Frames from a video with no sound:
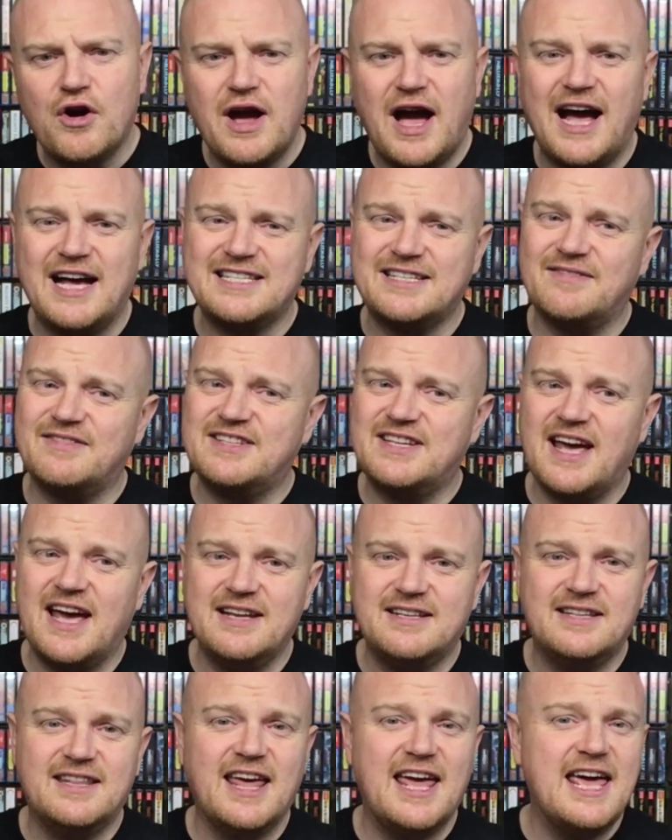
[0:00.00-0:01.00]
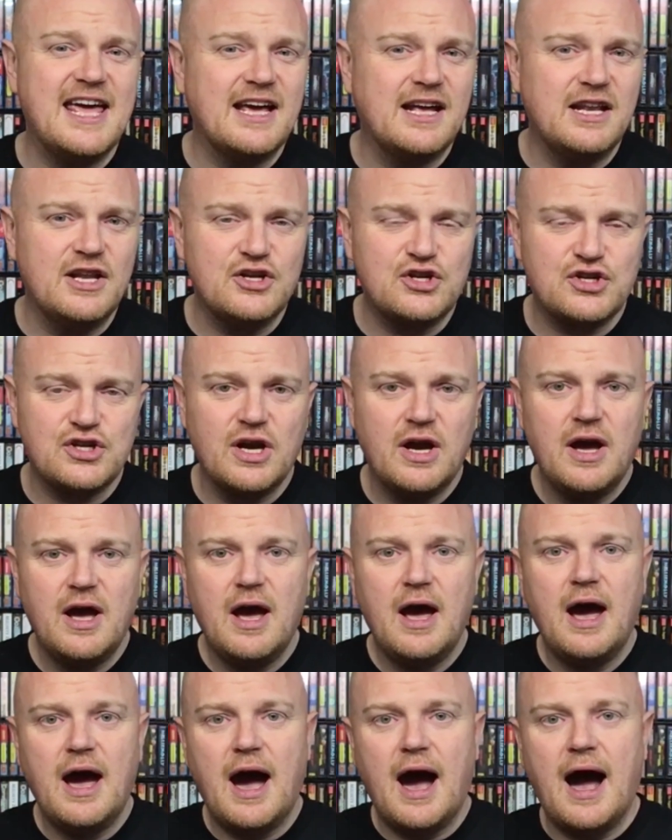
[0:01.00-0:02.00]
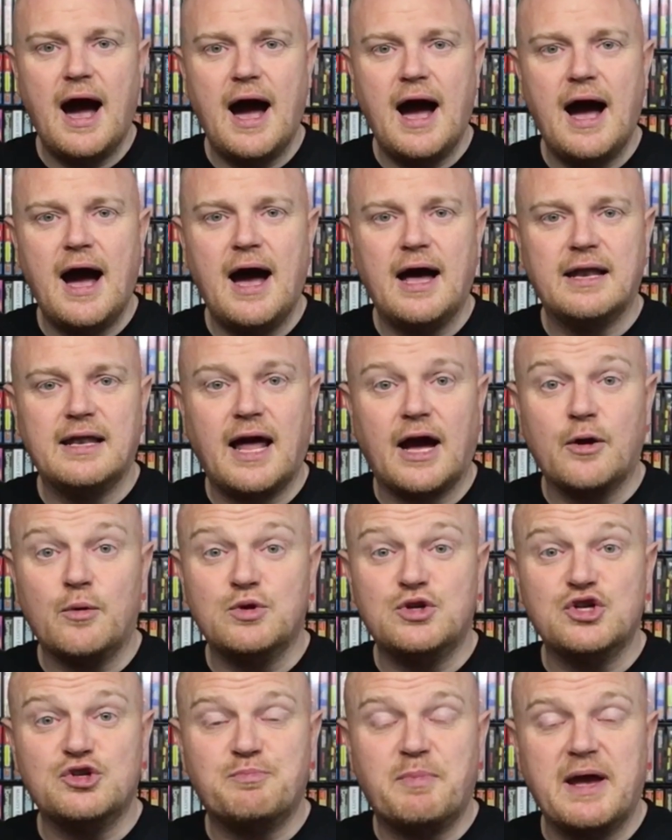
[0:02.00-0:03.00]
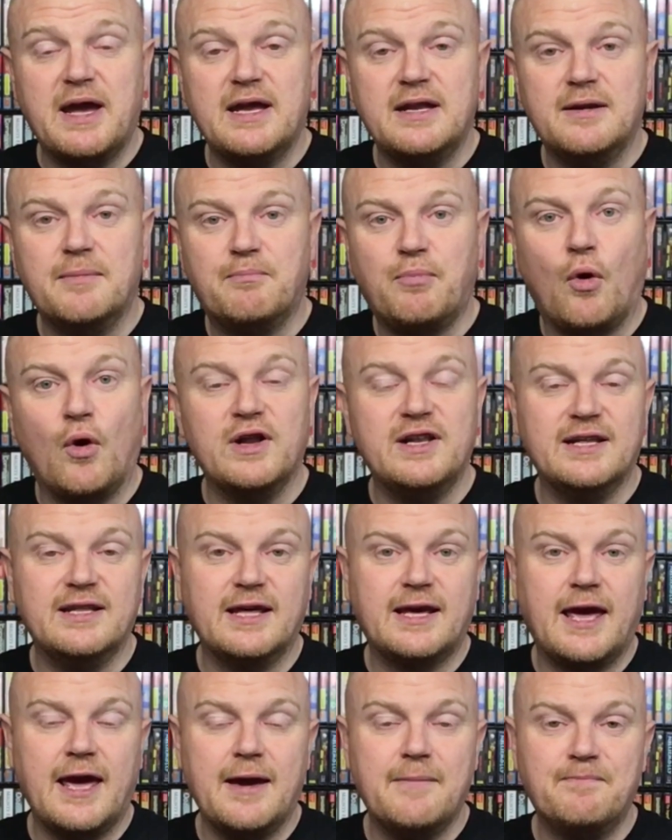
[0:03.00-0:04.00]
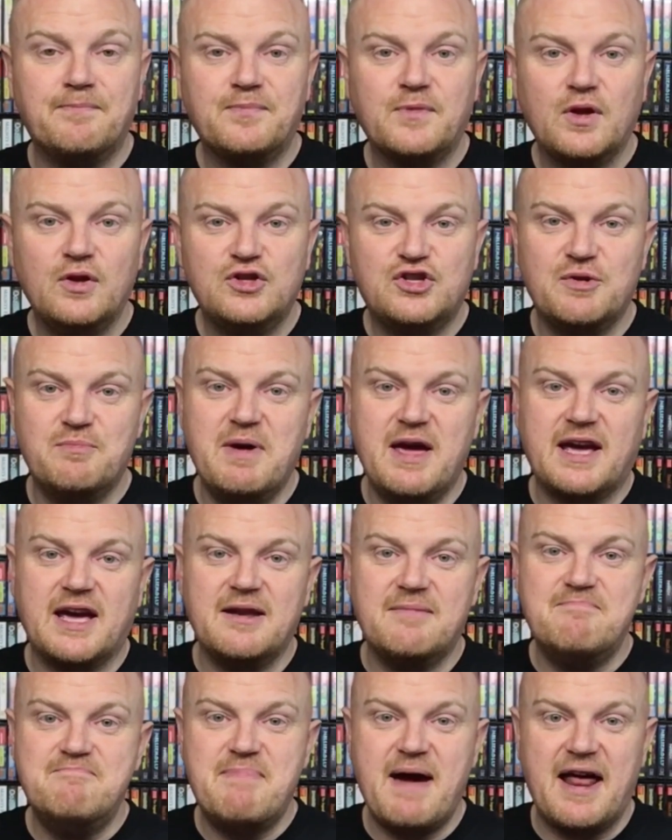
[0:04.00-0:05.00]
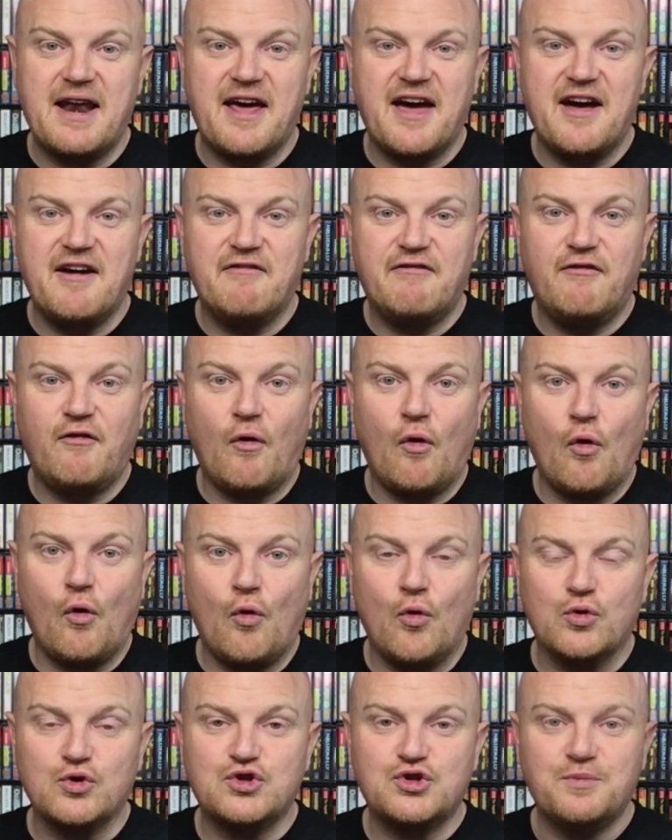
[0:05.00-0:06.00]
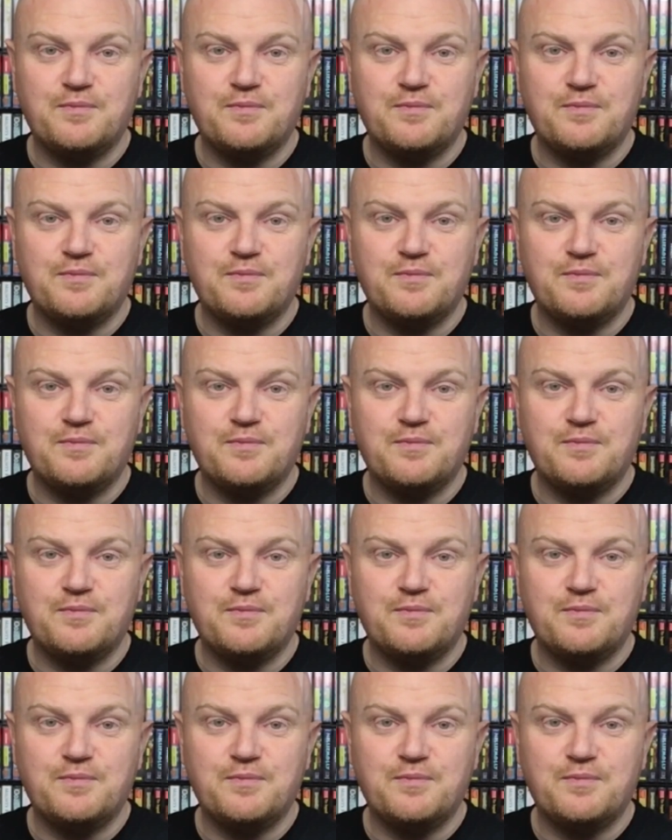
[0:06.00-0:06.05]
As I've said, the English language has been put into the game to make it better for us.